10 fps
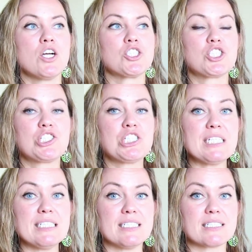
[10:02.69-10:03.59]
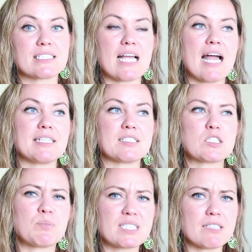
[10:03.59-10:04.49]
Cheese, and
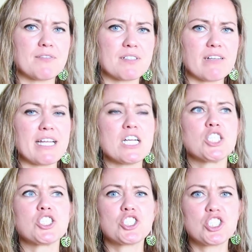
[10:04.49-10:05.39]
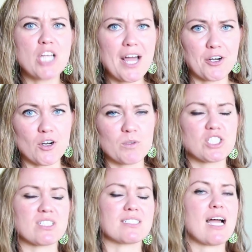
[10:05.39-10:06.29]
specifically cheddar, which
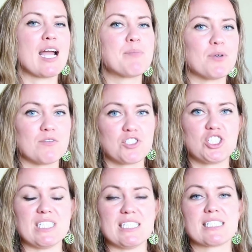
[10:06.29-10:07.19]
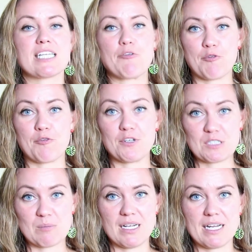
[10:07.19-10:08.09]
is a type of cheese, can refer
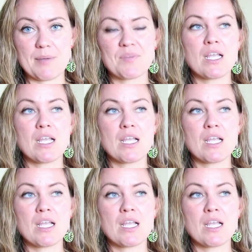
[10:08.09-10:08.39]
to money.